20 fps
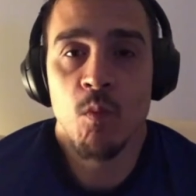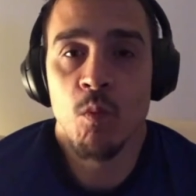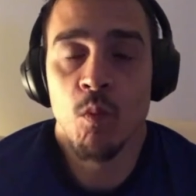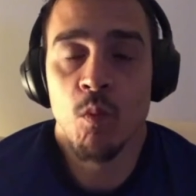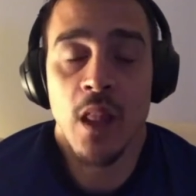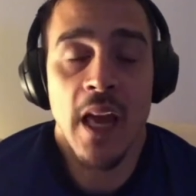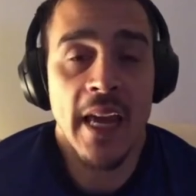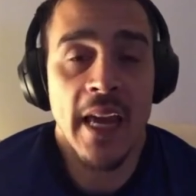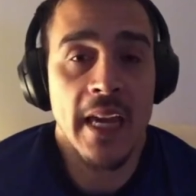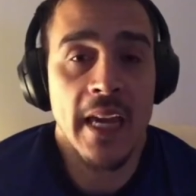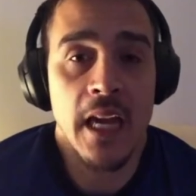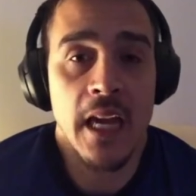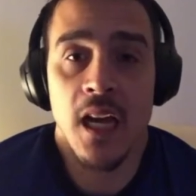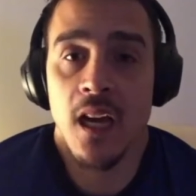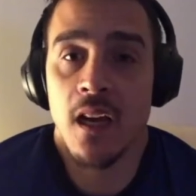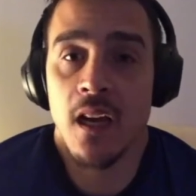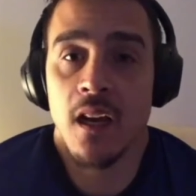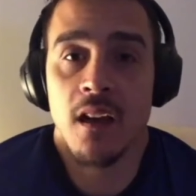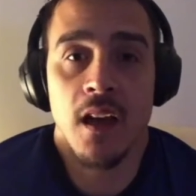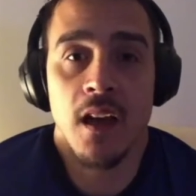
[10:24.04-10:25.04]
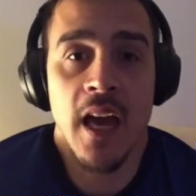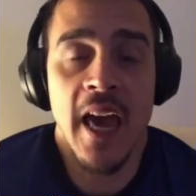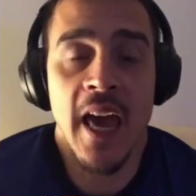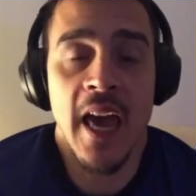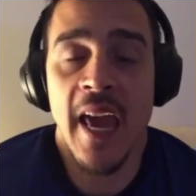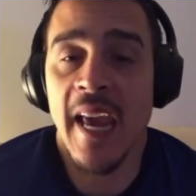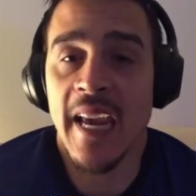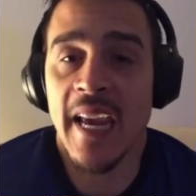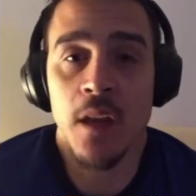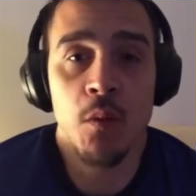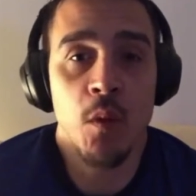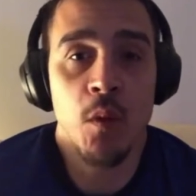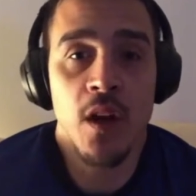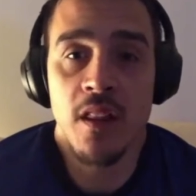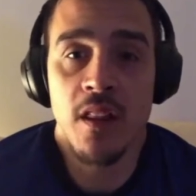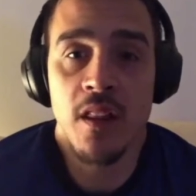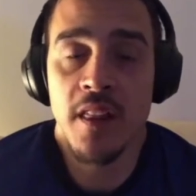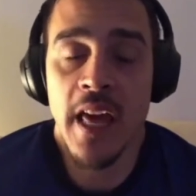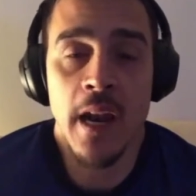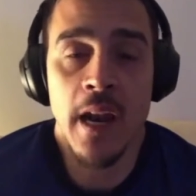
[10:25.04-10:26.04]
like hanging
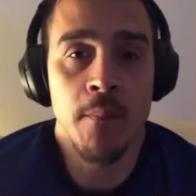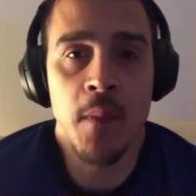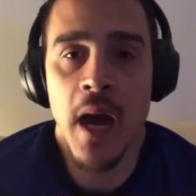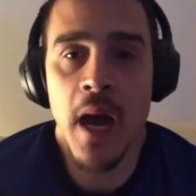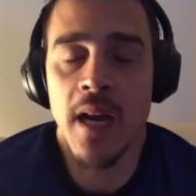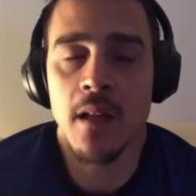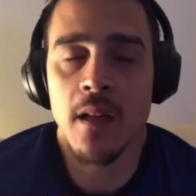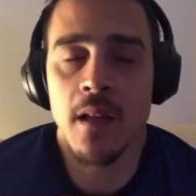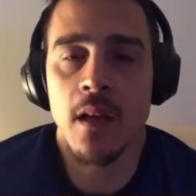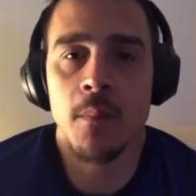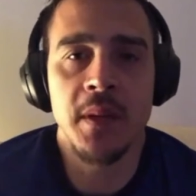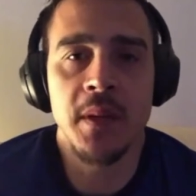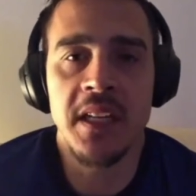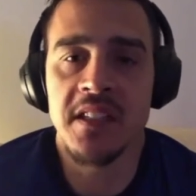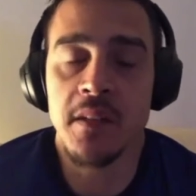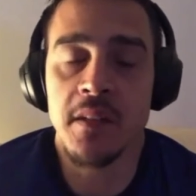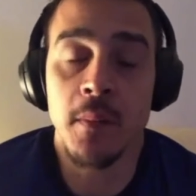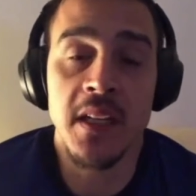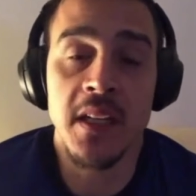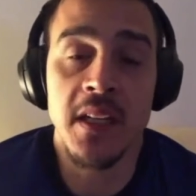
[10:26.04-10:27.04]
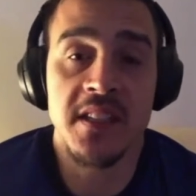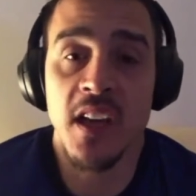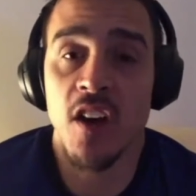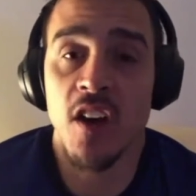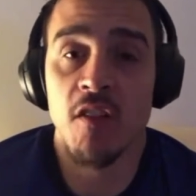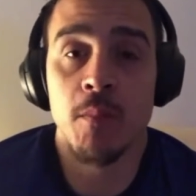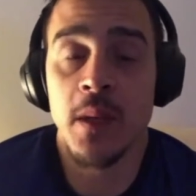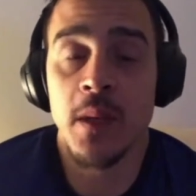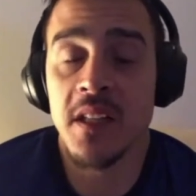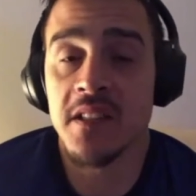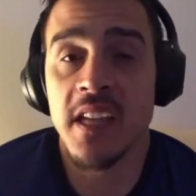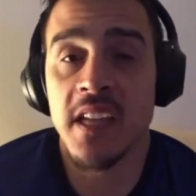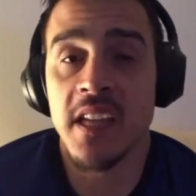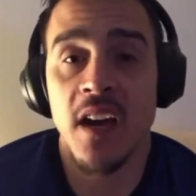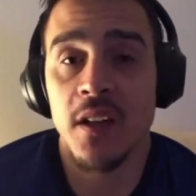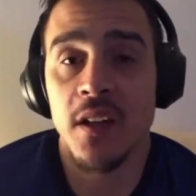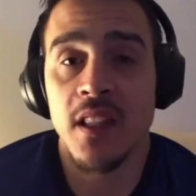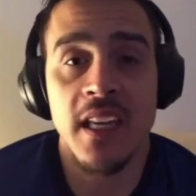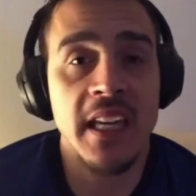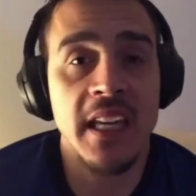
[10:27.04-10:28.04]
with, and I'm not appeasing myself, but it
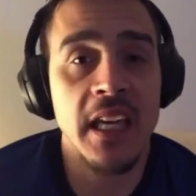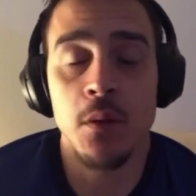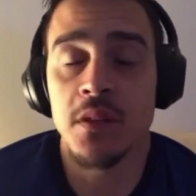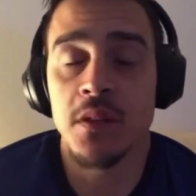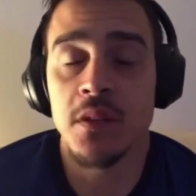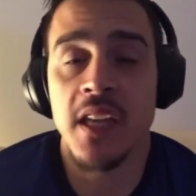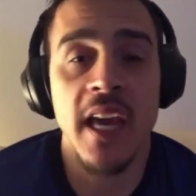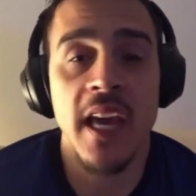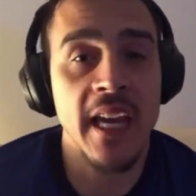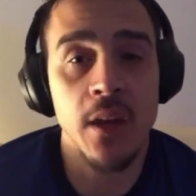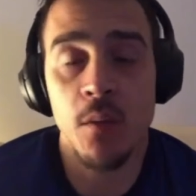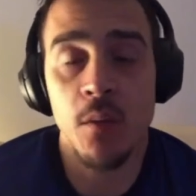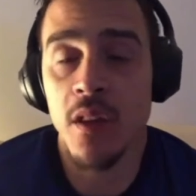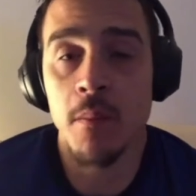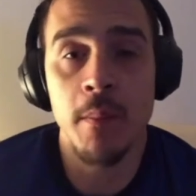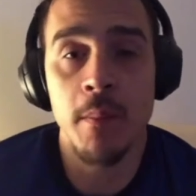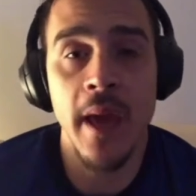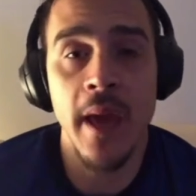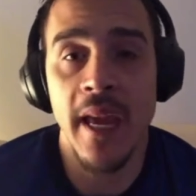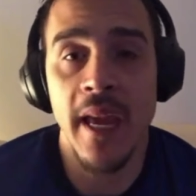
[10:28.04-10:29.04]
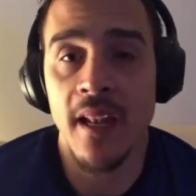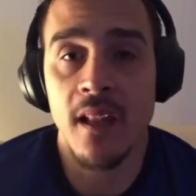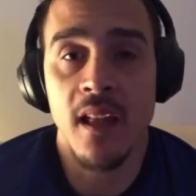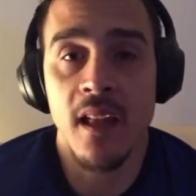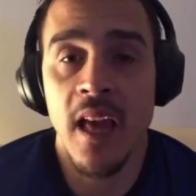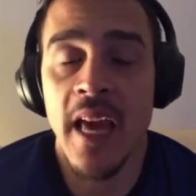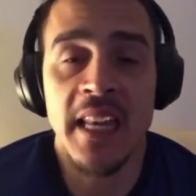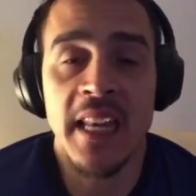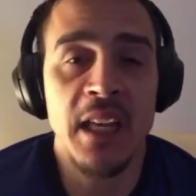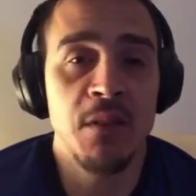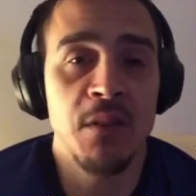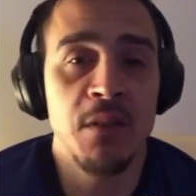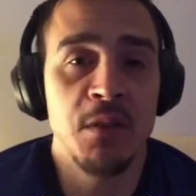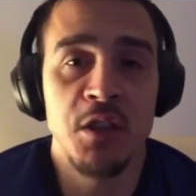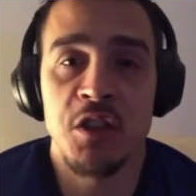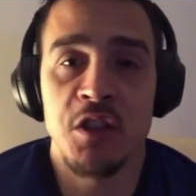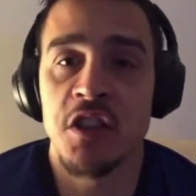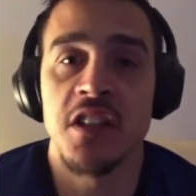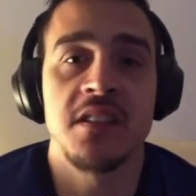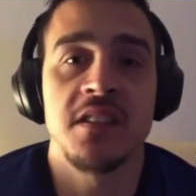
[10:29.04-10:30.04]
sounded like he was hanging with a mate and he
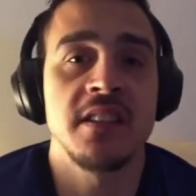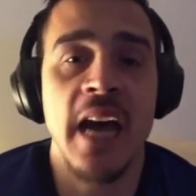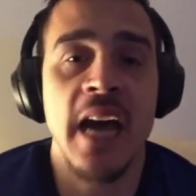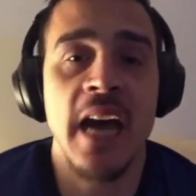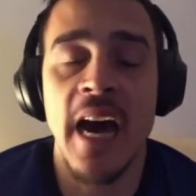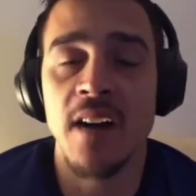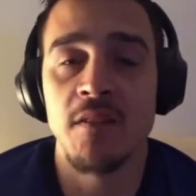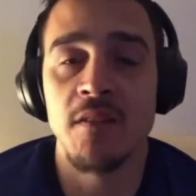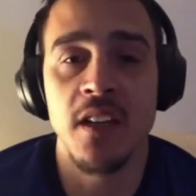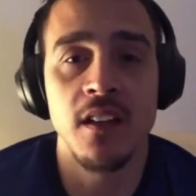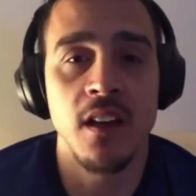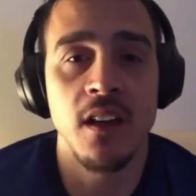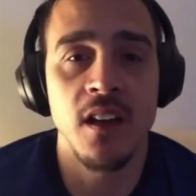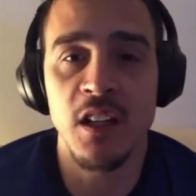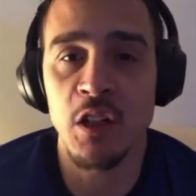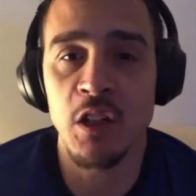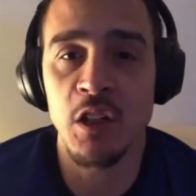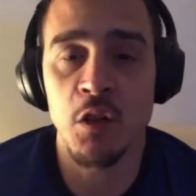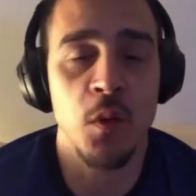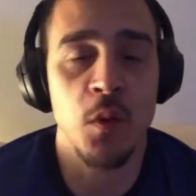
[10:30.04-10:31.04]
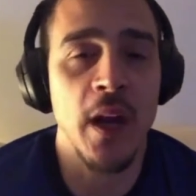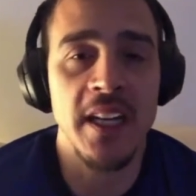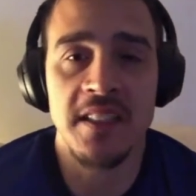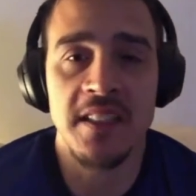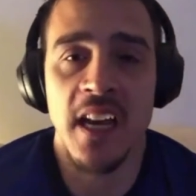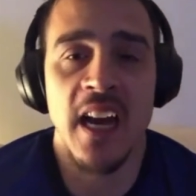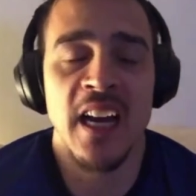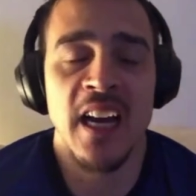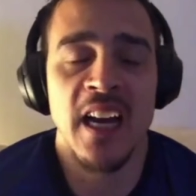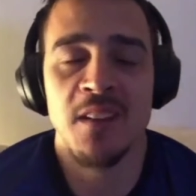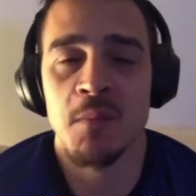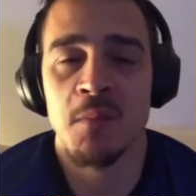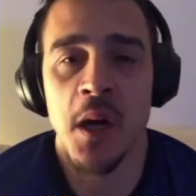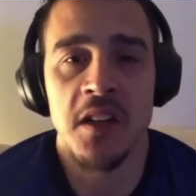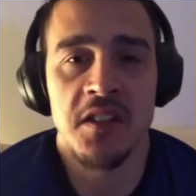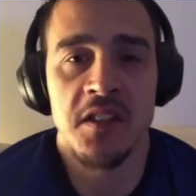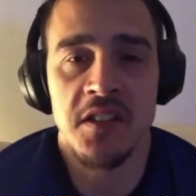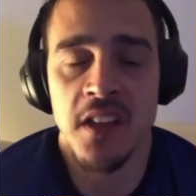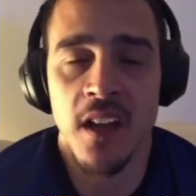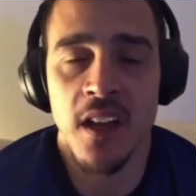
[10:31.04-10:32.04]
was just having a great time
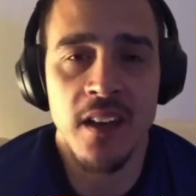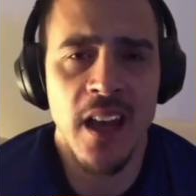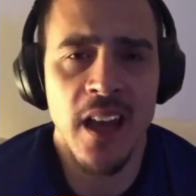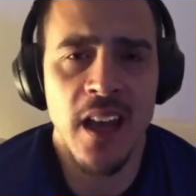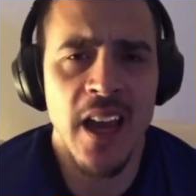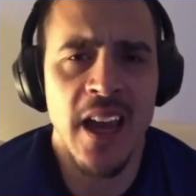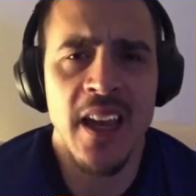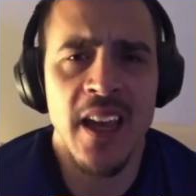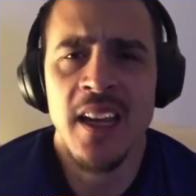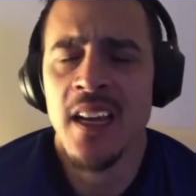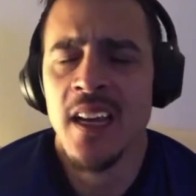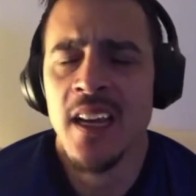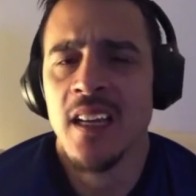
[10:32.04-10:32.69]
on a Sunday,